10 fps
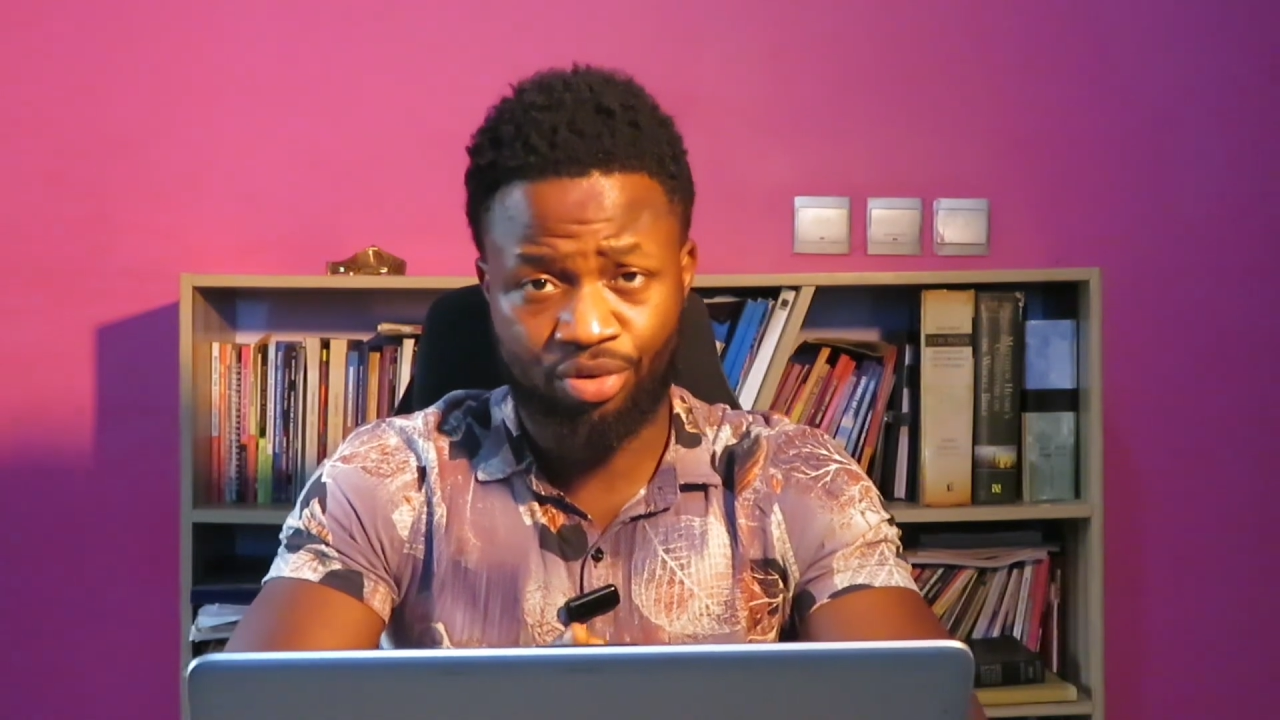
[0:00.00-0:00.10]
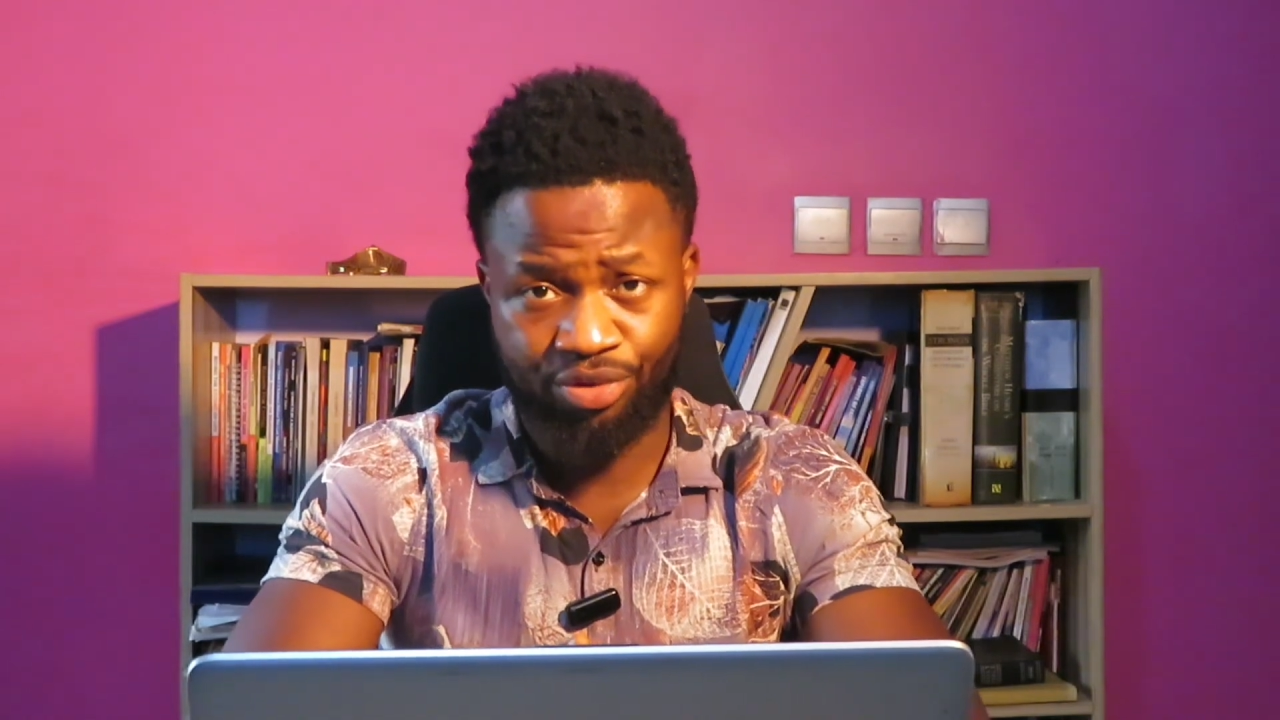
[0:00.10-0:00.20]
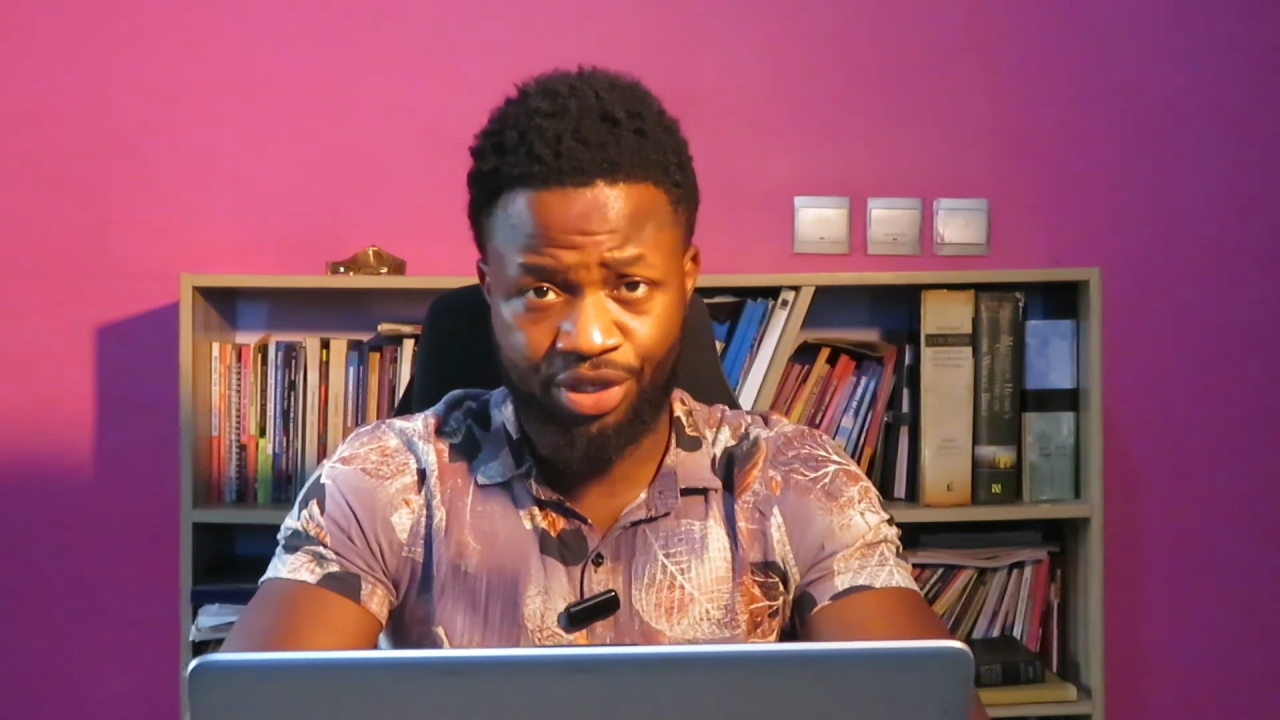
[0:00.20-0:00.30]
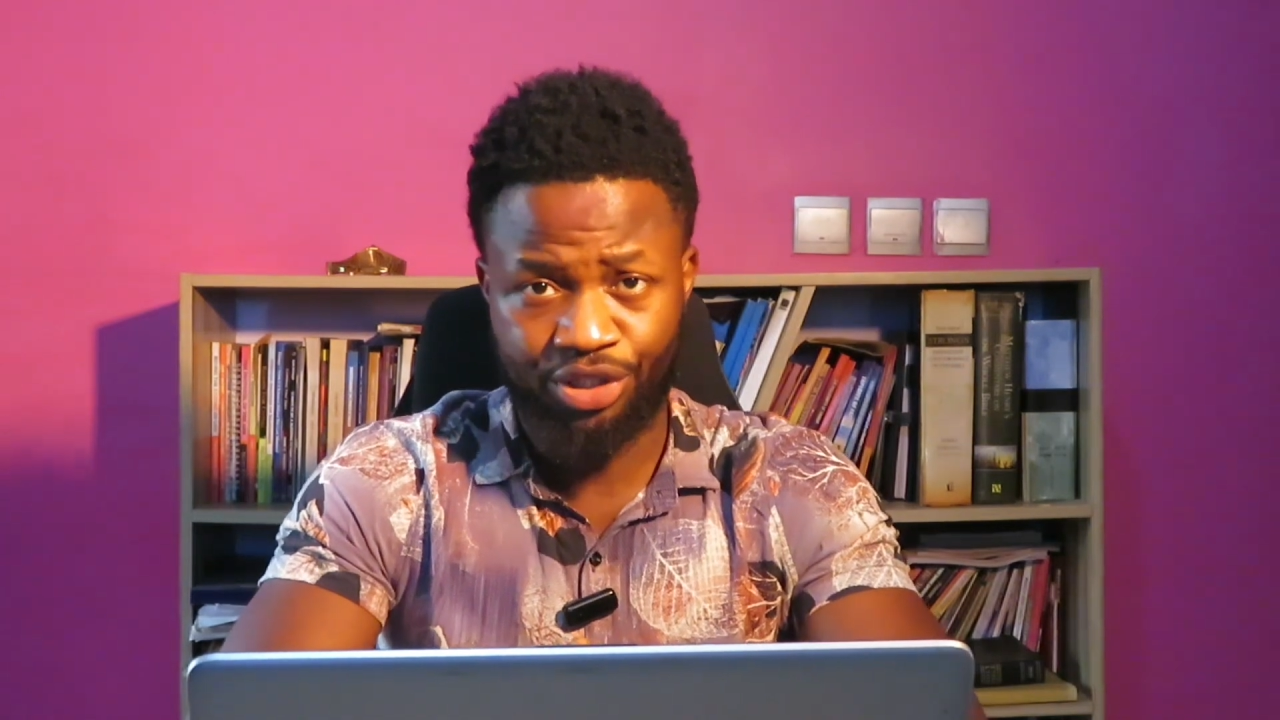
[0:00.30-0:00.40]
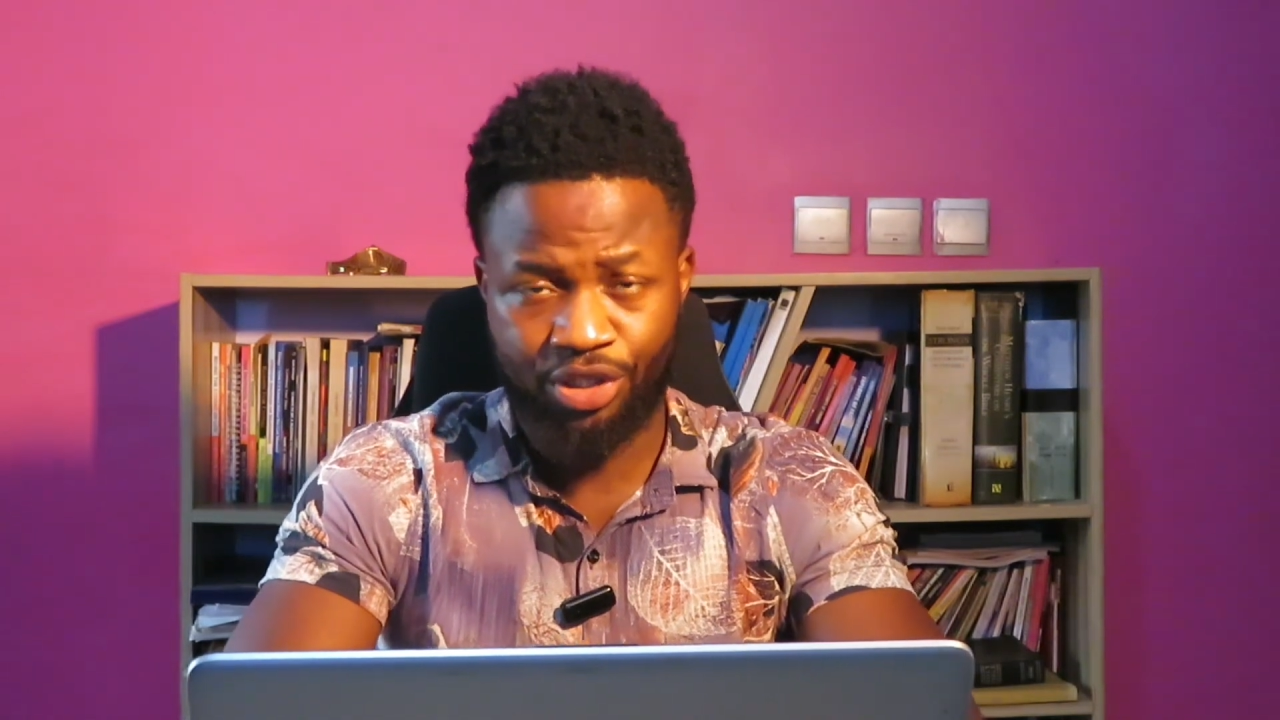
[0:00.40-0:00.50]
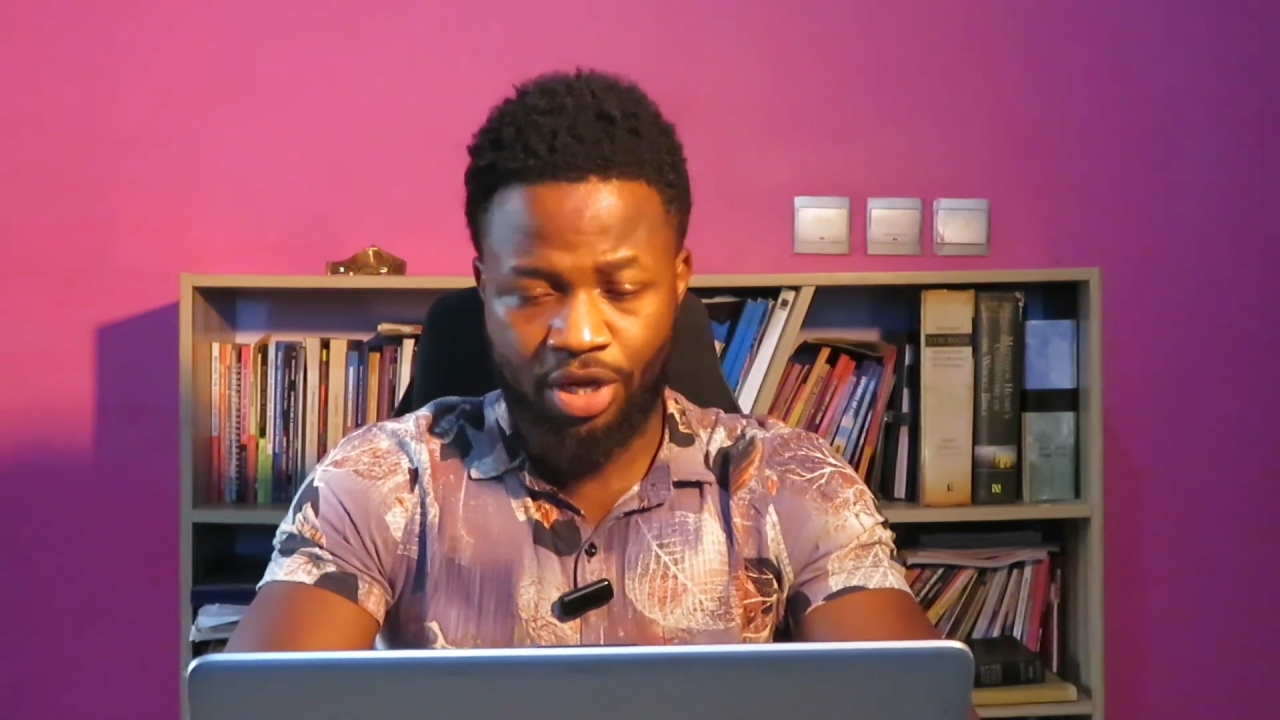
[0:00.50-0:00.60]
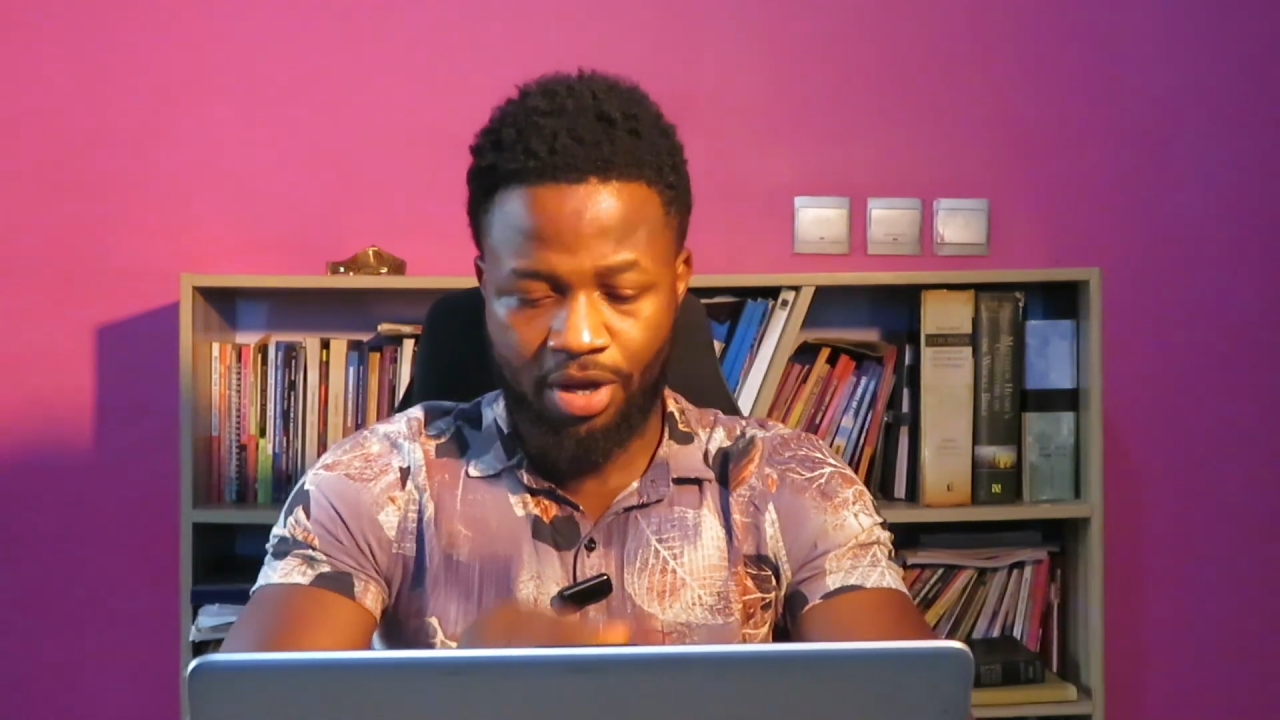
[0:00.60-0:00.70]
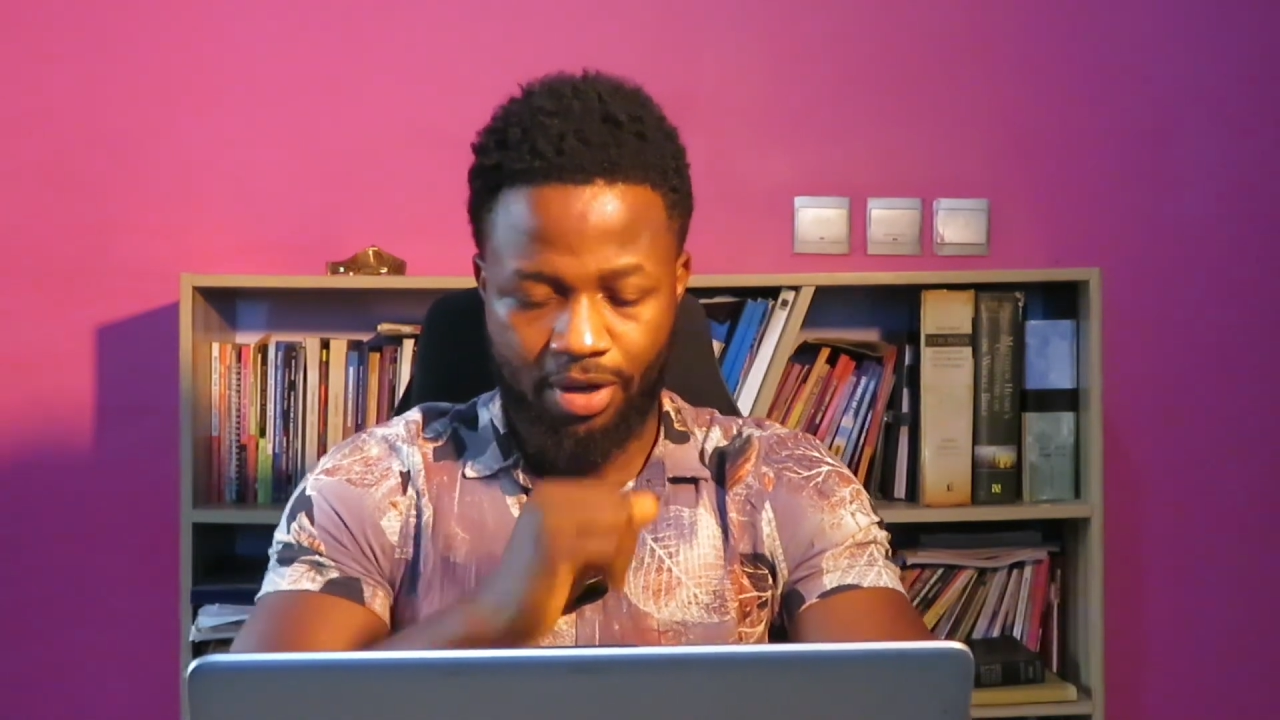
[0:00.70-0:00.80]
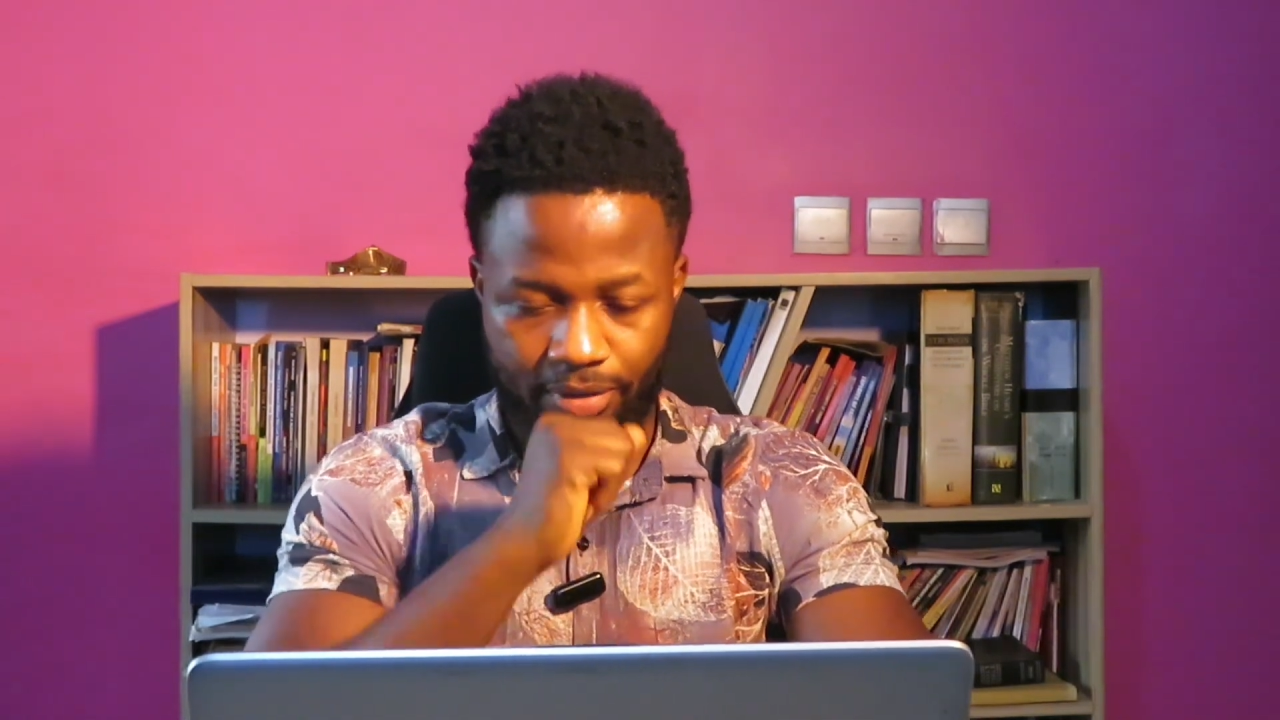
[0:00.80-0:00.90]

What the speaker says: brokerage.